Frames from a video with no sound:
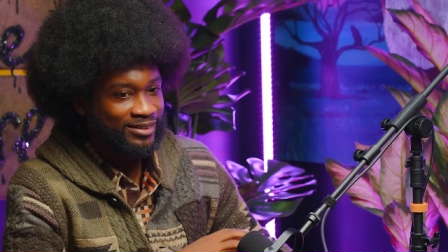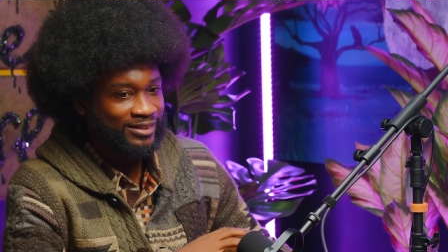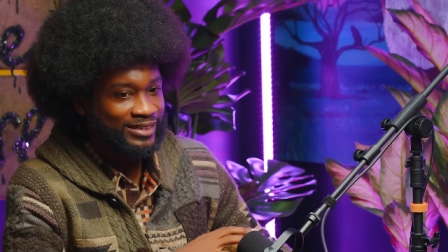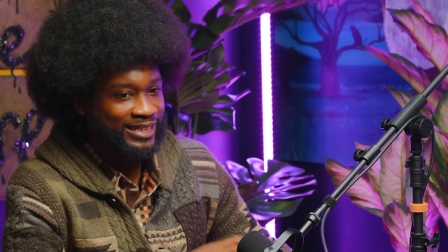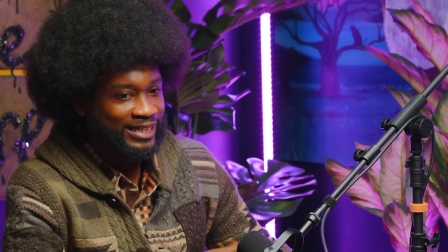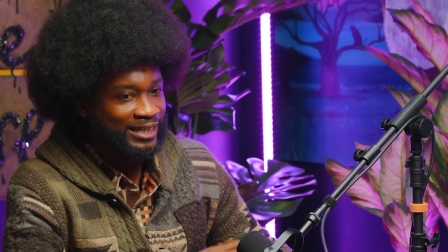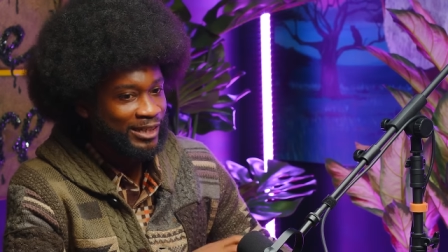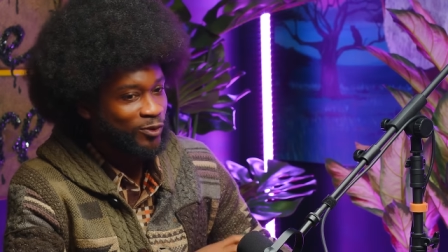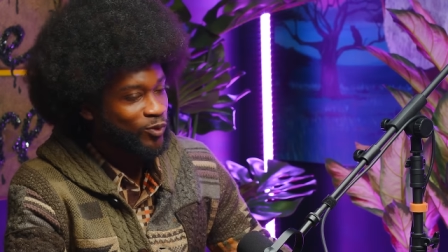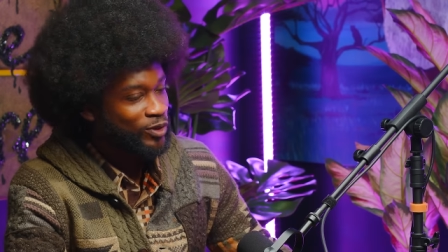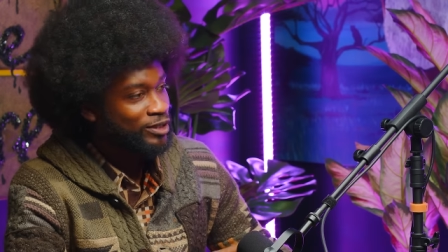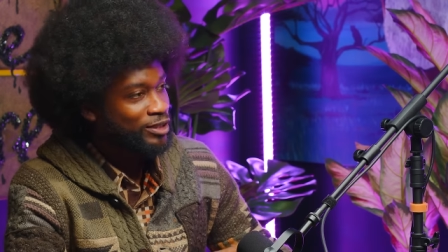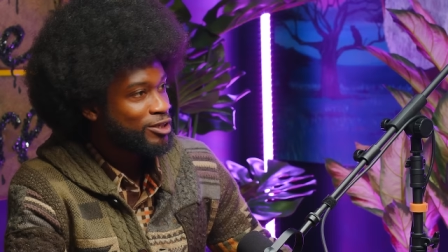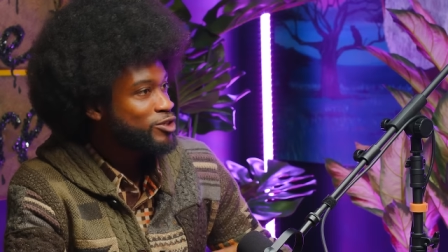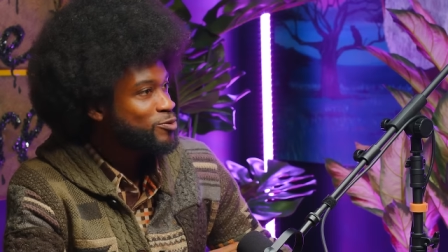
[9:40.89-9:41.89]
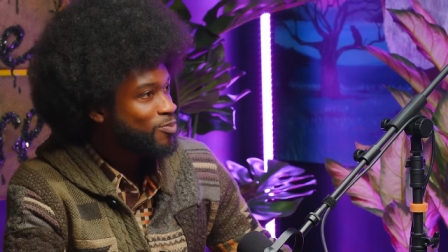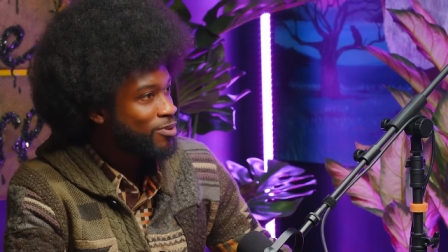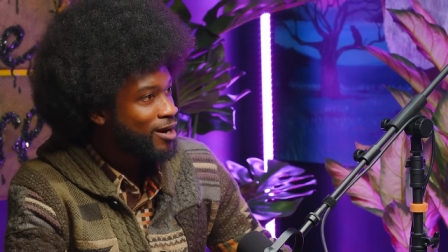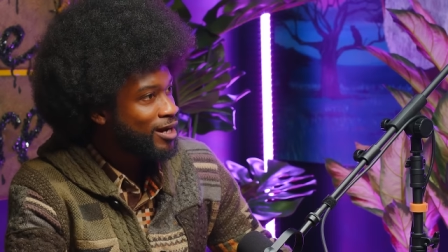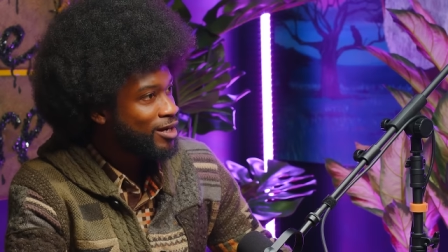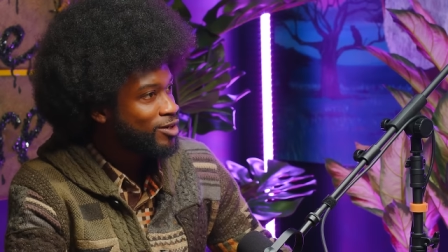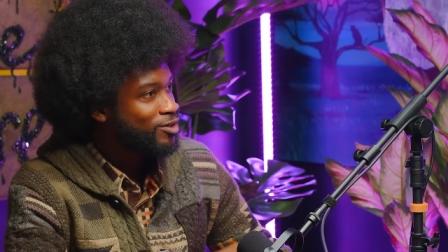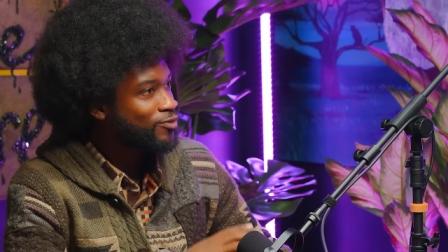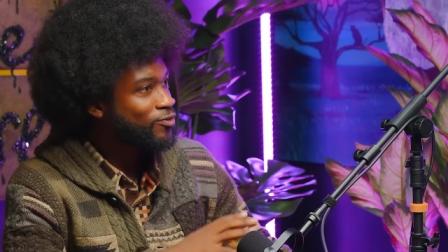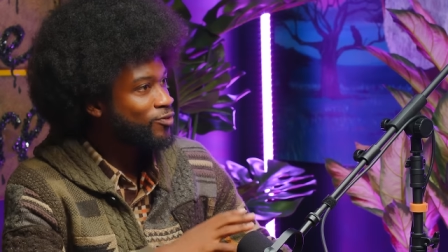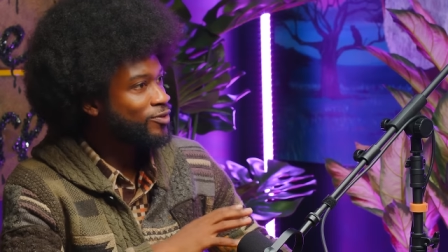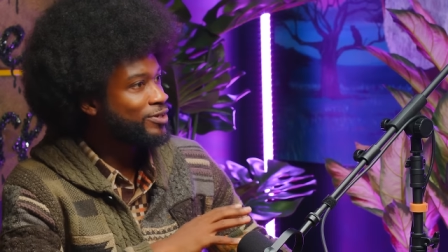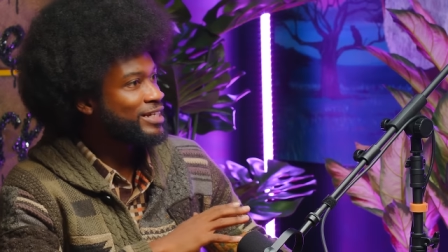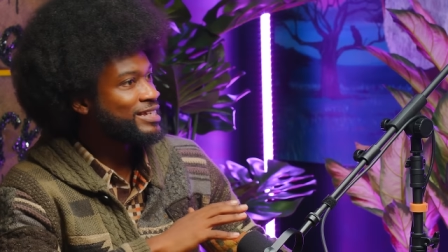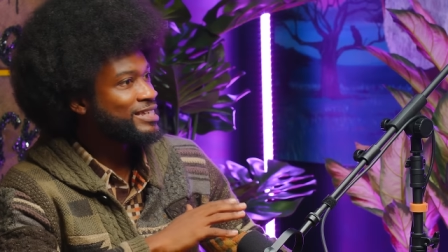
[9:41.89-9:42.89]
dealing with this product for
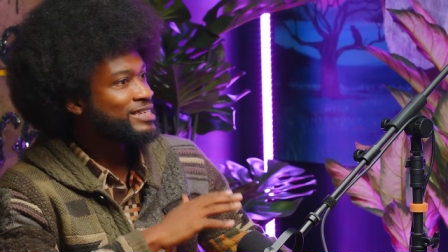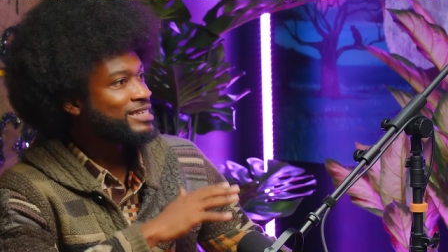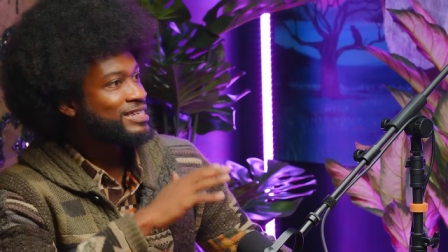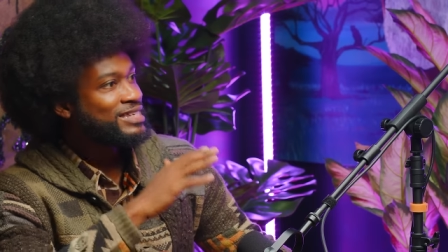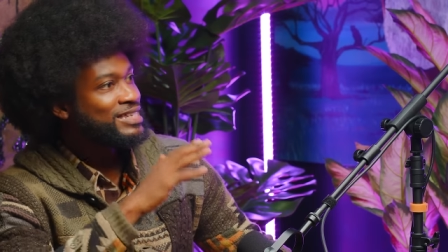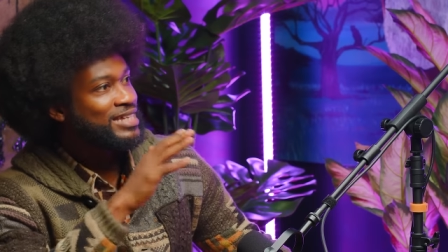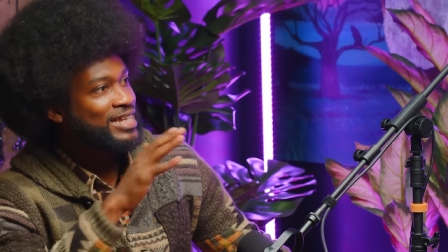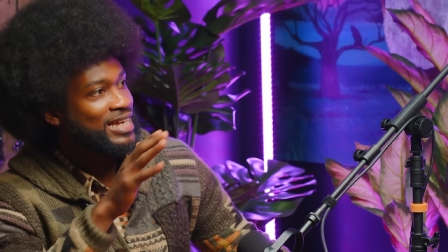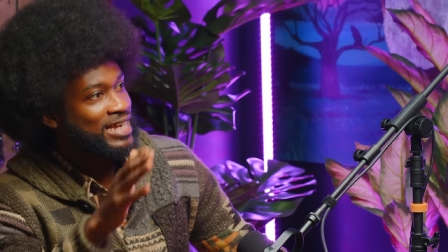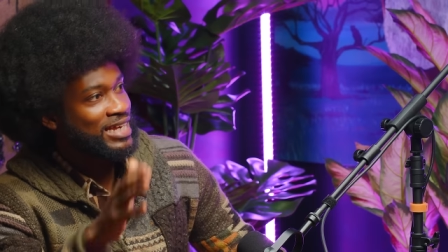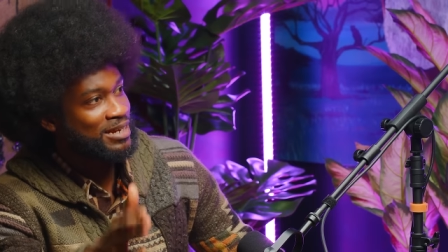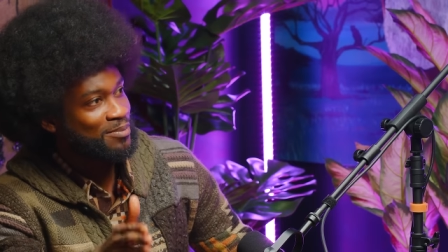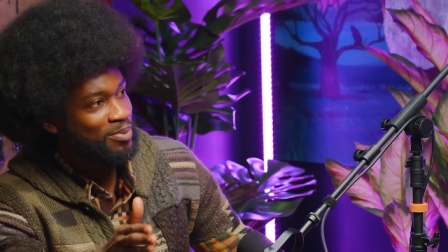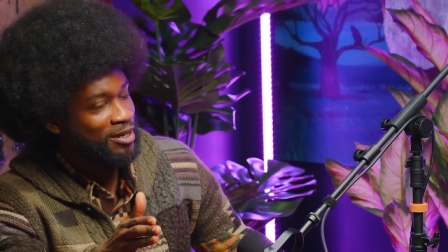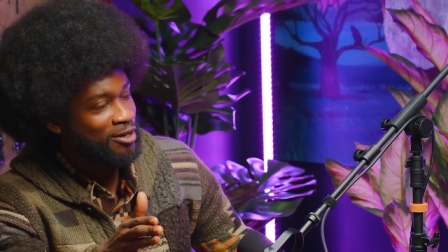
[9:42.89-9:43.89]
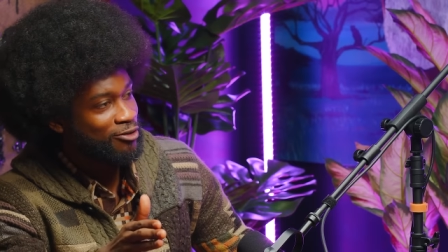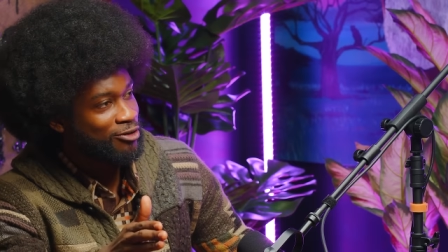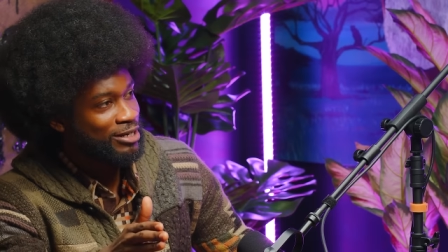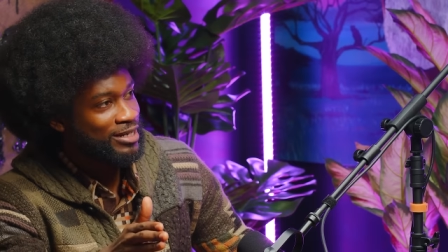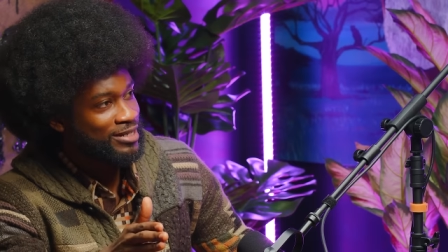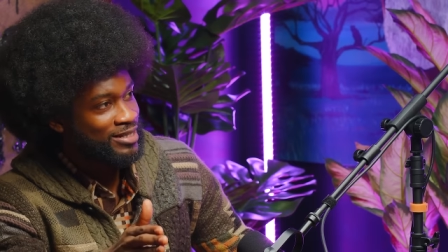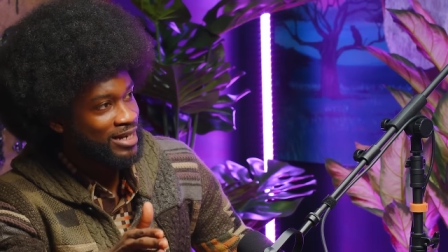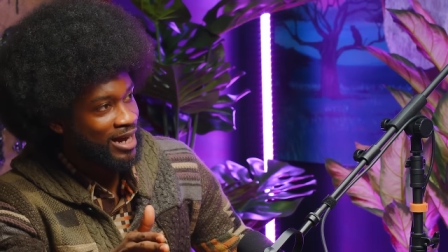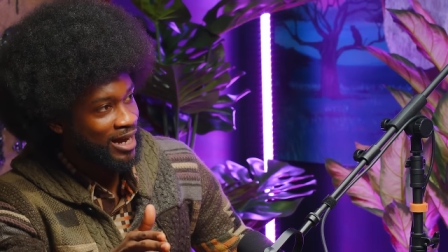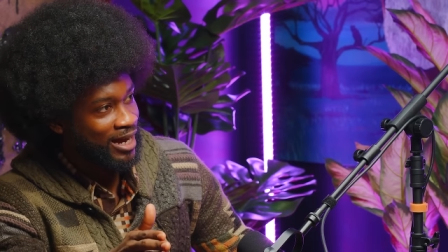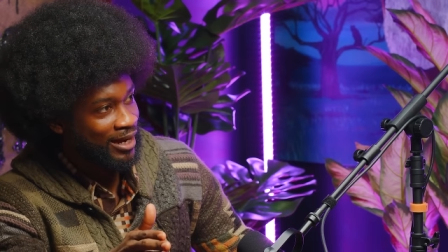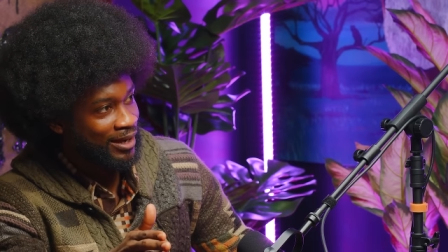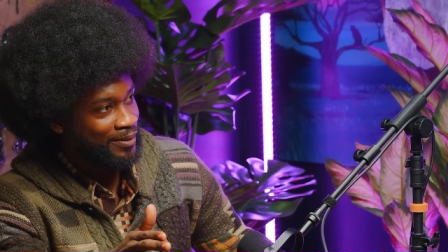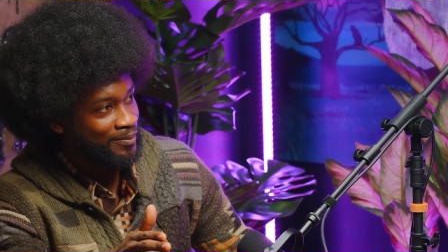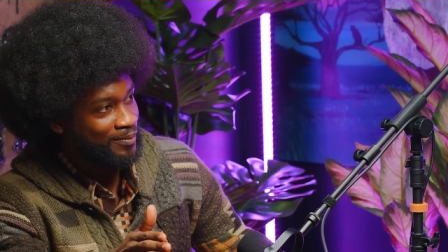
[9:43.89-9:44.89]
an extended period of
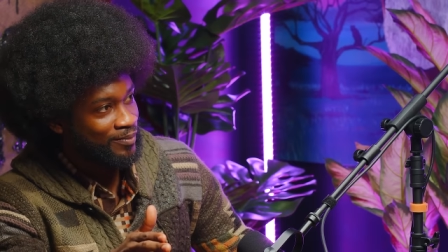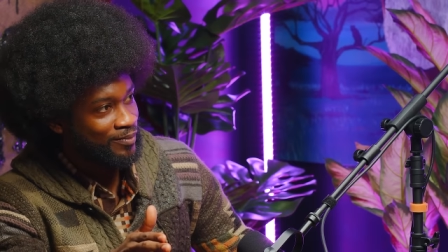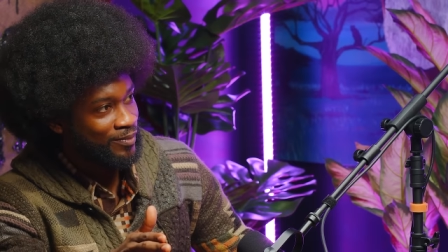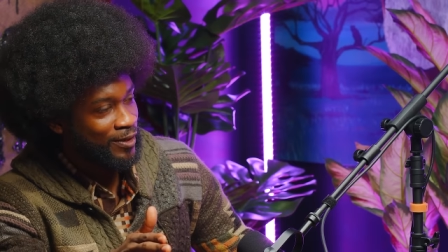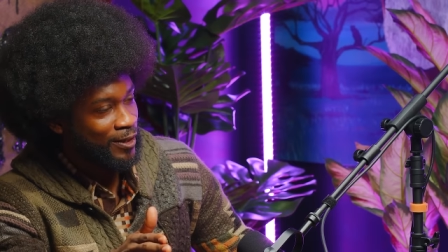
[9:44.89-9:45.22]
time,